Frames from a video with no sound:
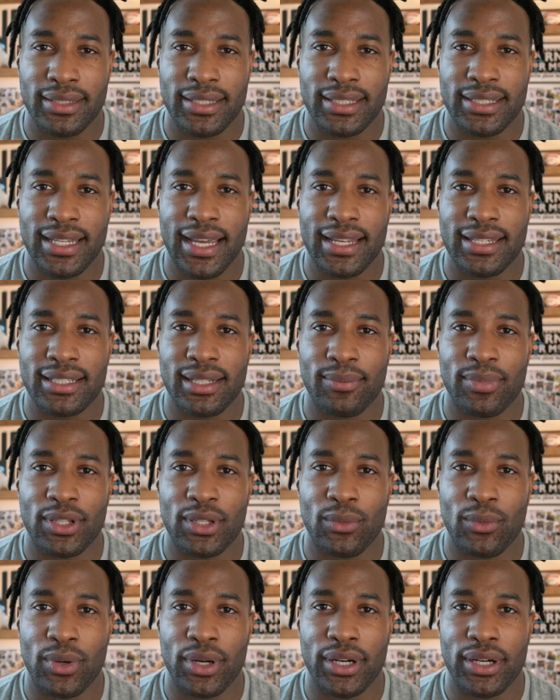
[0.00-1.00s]
It's not
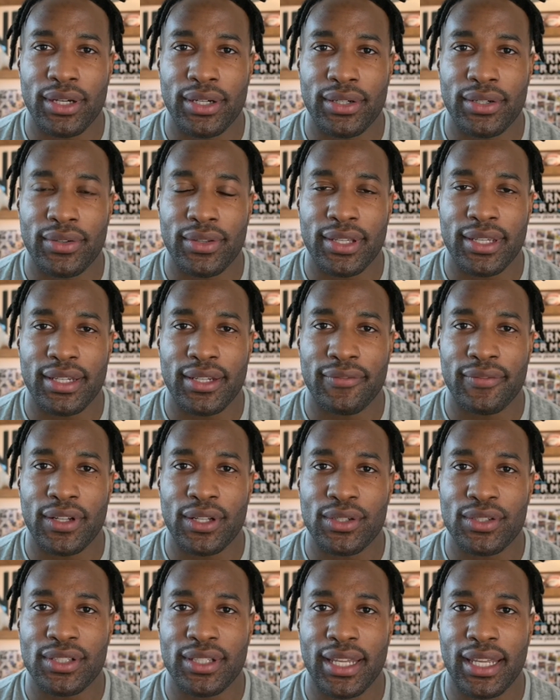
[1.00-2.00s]
something where the
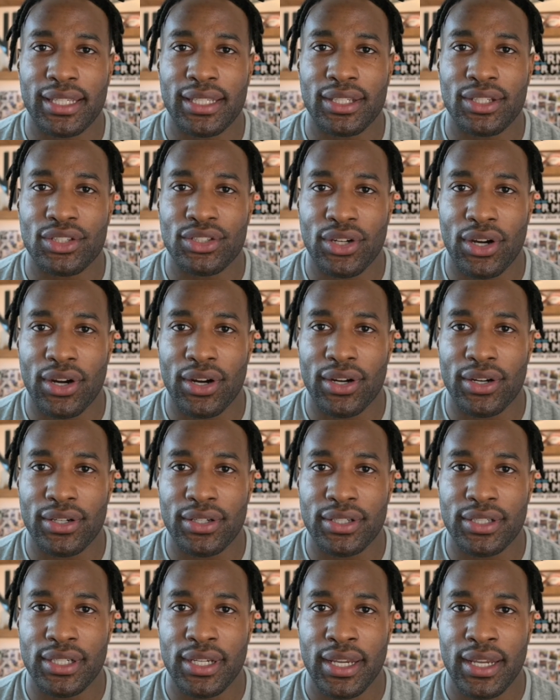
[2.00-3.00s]
NFL is taking
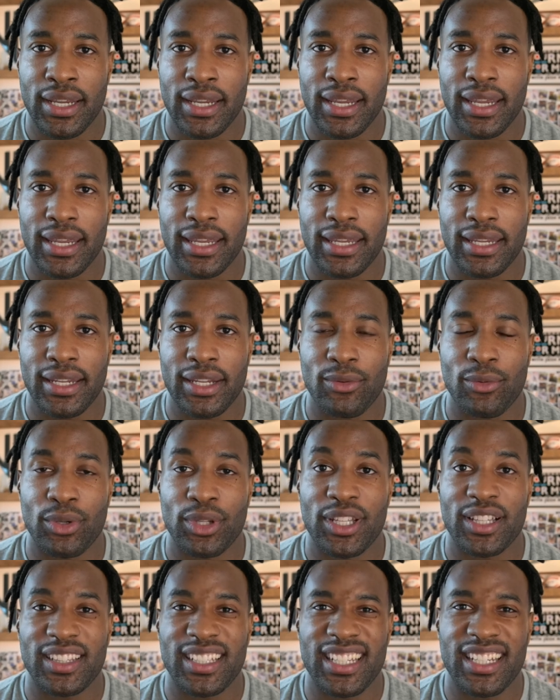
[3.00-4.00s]
charge and
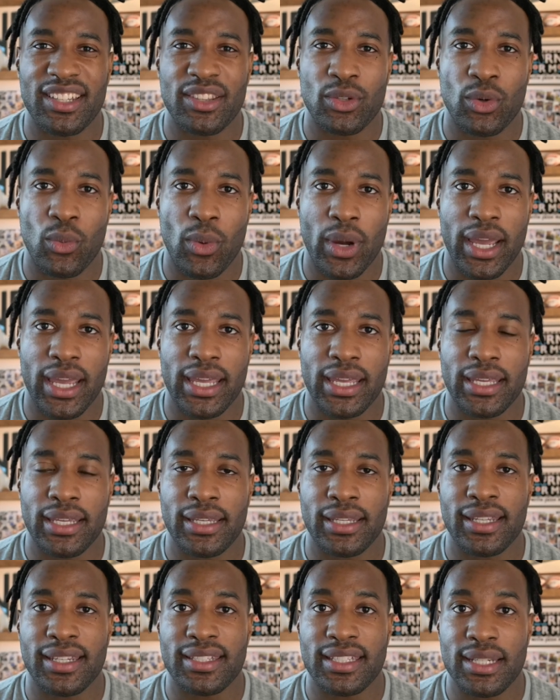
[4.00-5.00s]
really leading the way
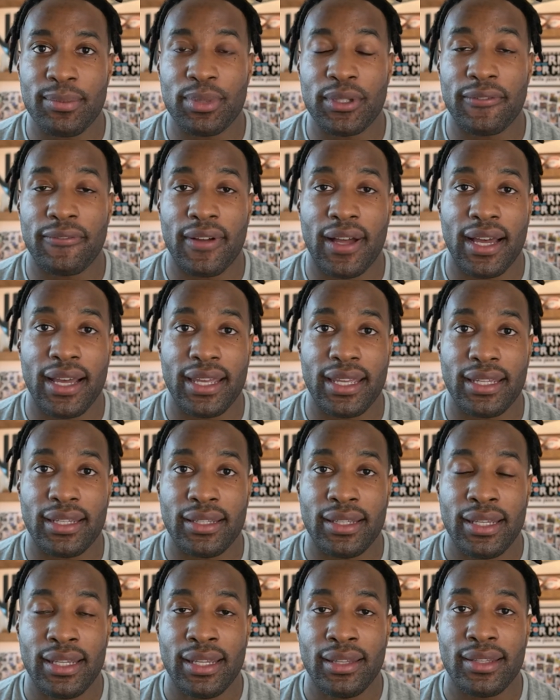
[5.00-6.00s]
and exemplifying
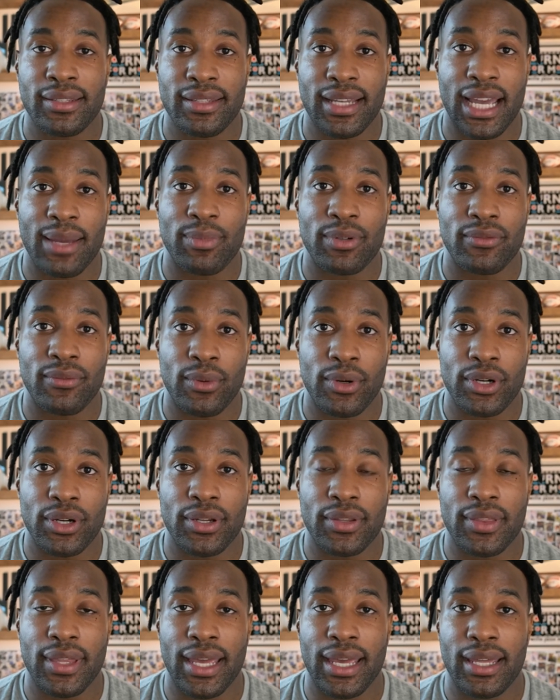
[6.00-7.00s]
the type of
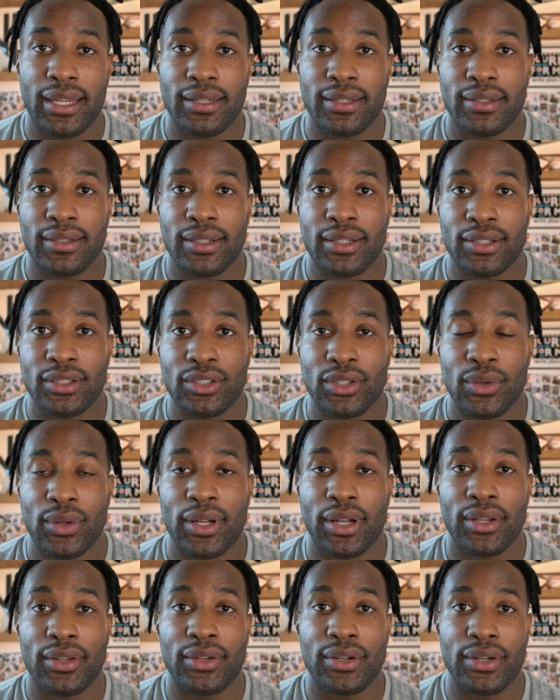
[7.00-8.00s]
work that, you know,
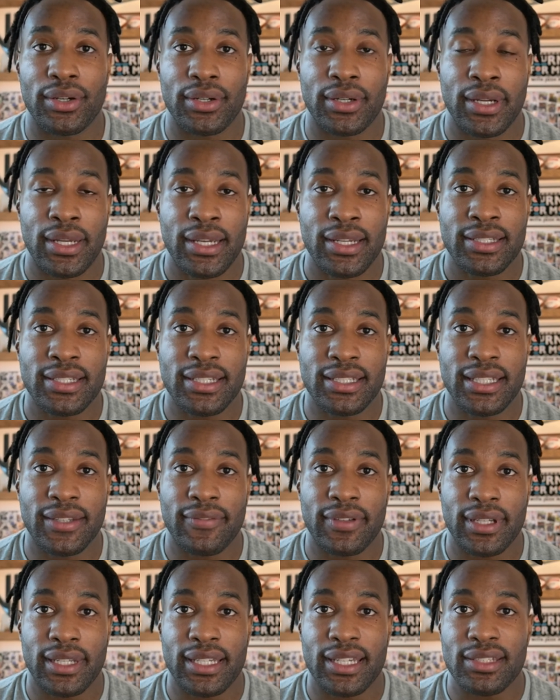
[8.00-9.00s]
other
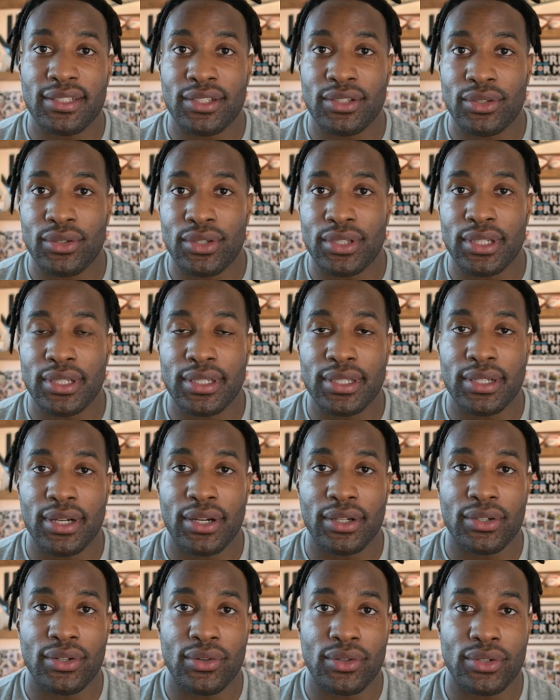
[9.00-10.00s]
significant institutions in
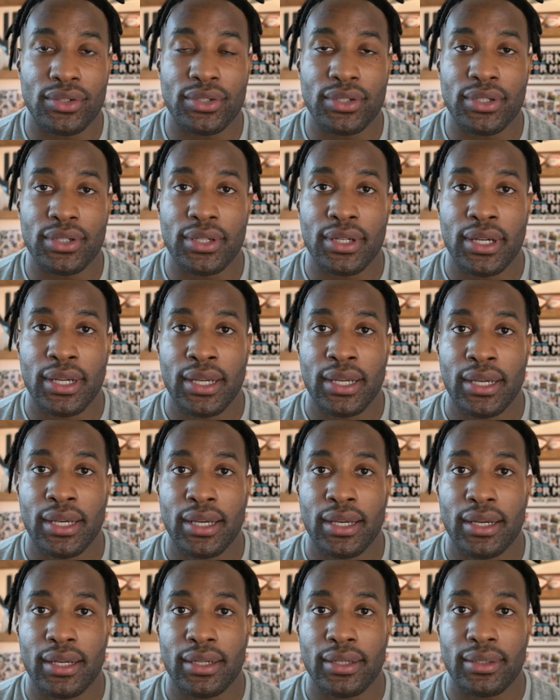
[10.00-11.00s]
our culture
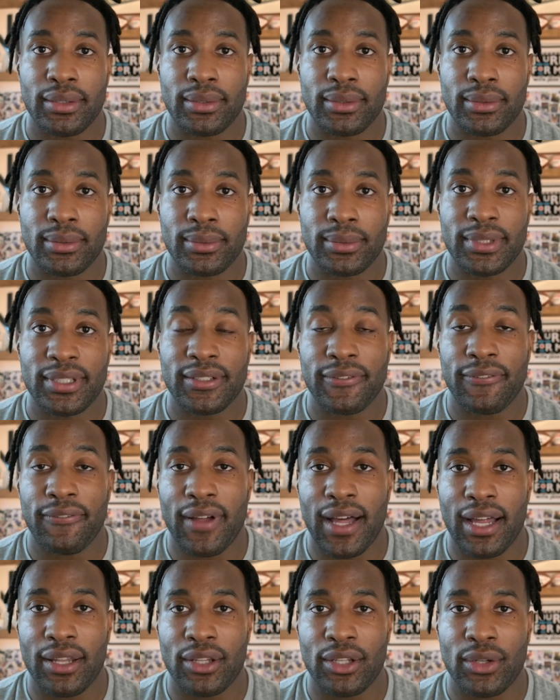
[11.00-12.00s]
can
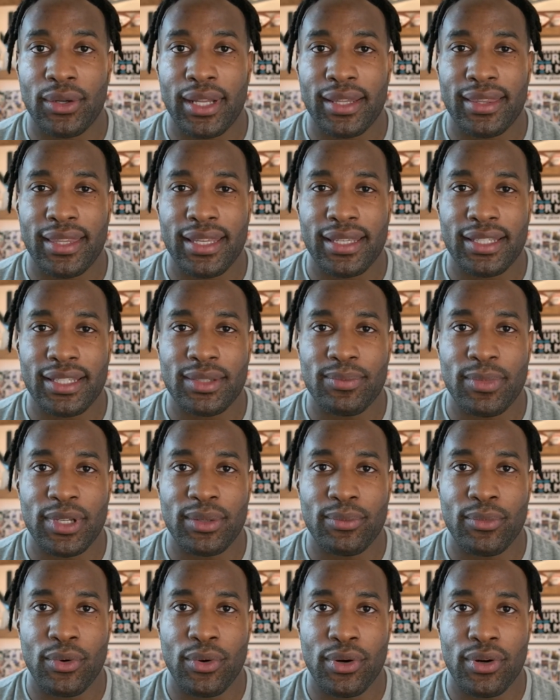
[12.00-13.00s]
follow. I think it's been
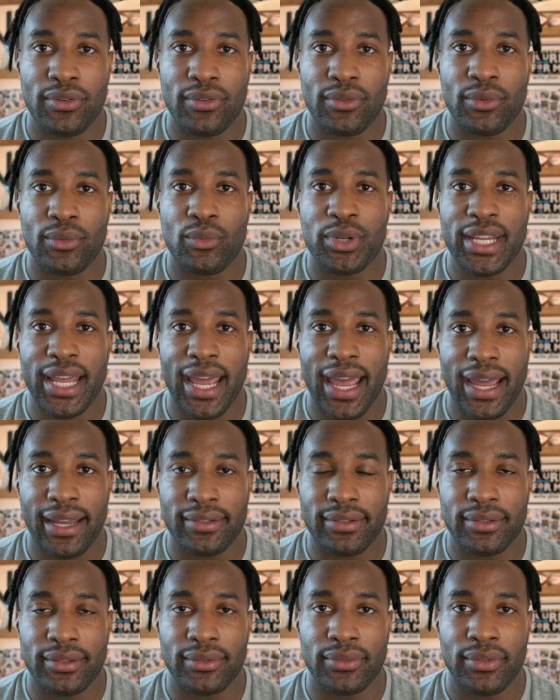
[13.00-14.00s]
more
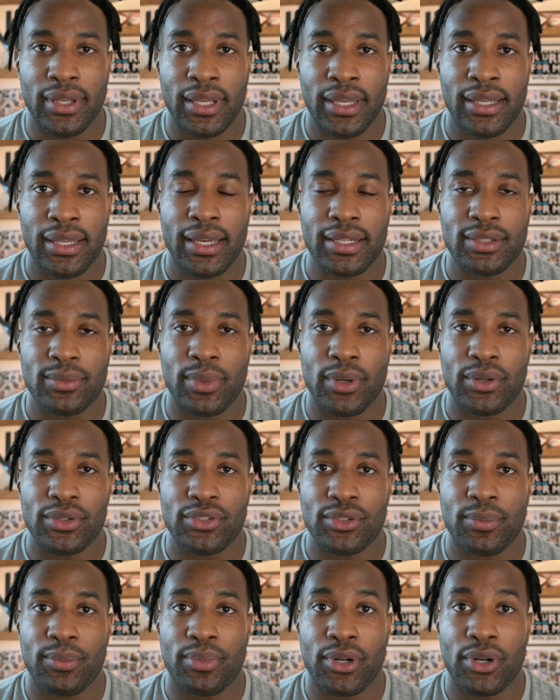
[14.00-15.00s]
reactive as
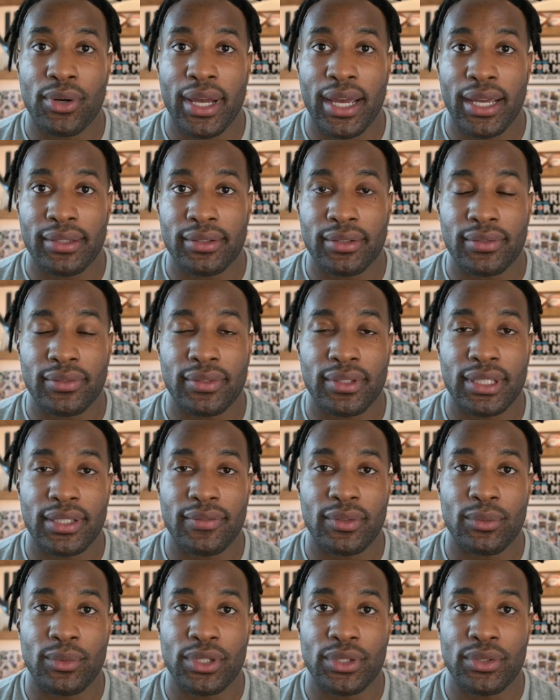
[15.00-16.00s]
opposed to proactive. And
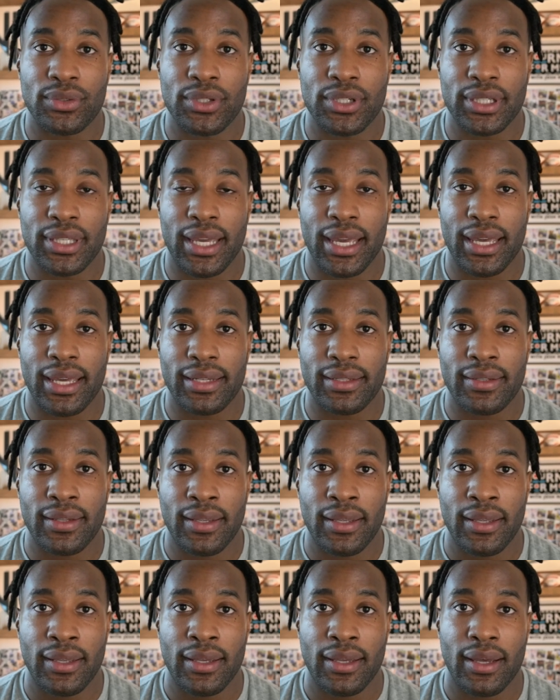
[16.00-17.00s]
even when you look at,
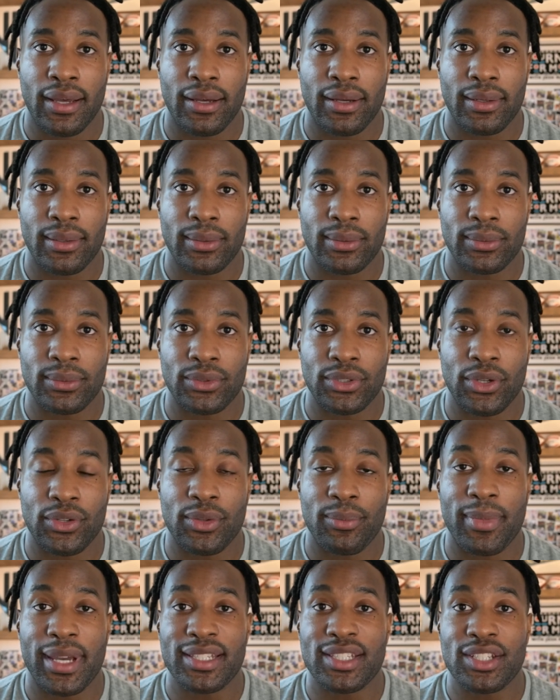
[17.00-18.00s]
you know,
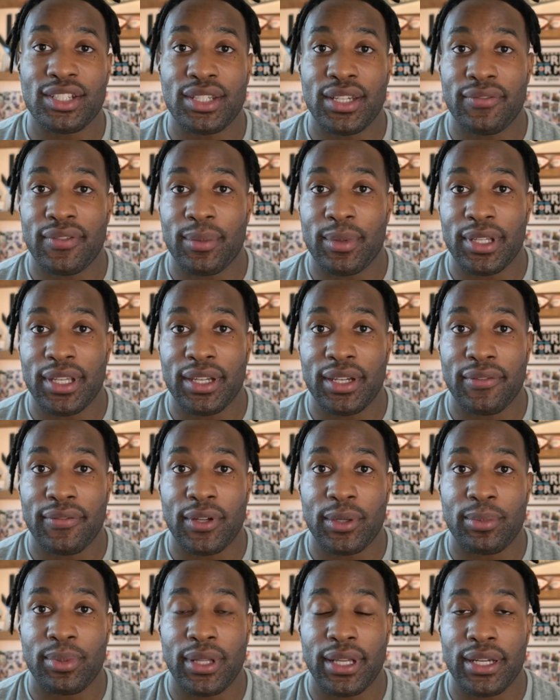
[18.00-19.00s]
the messaging from the
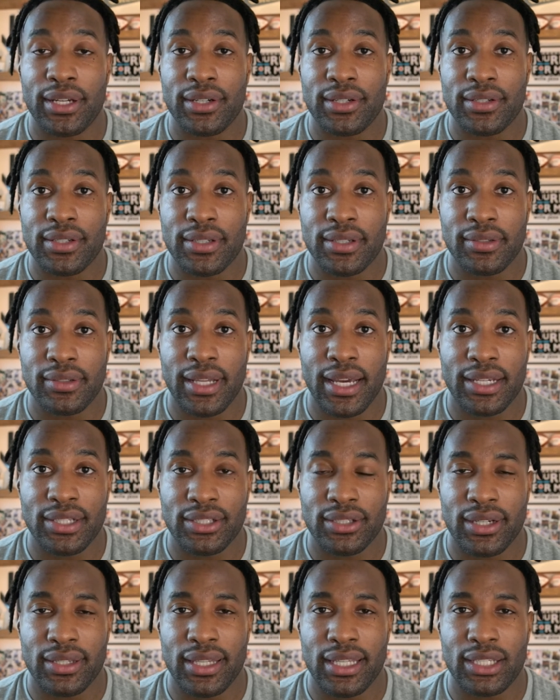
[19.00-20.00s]
NFL players
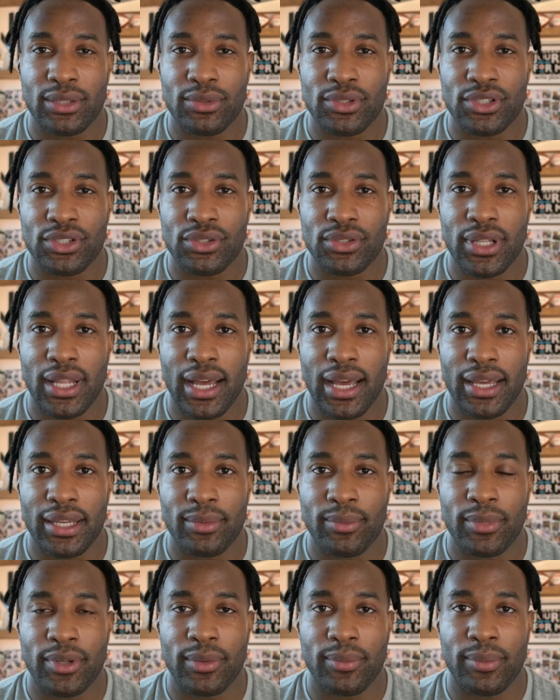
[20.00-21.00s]
last year, I think it was
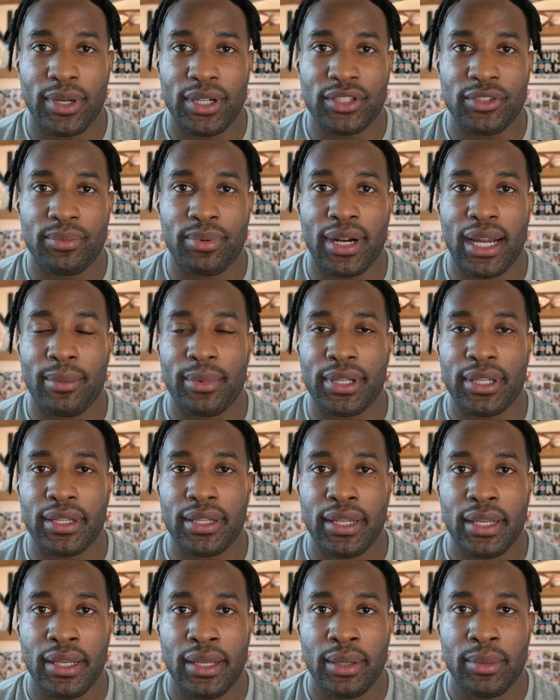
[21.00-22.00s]
July, a bunch of prominent
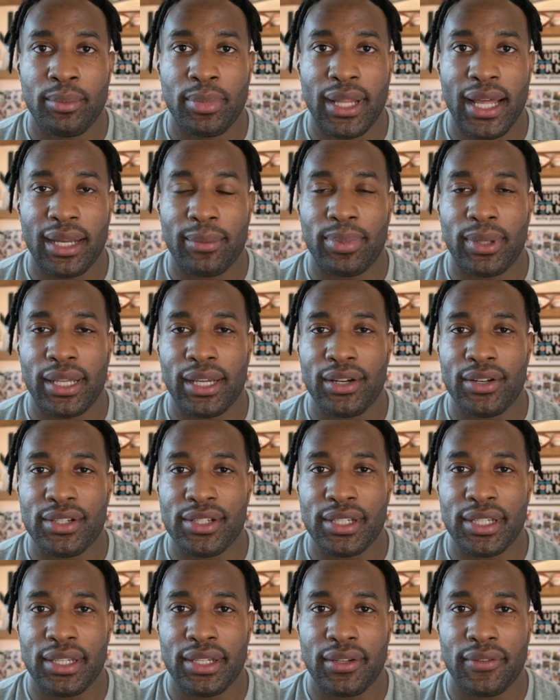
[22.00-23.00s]
Black players
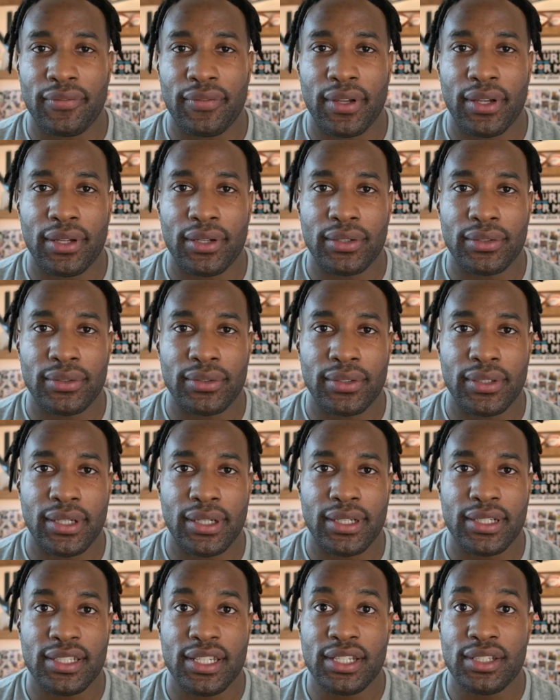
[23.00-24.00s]
in the NFL
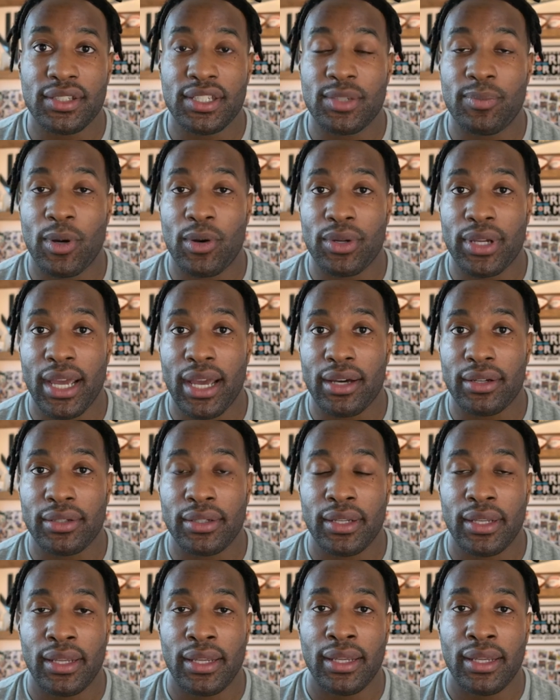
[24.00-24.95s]
essentially spoke out.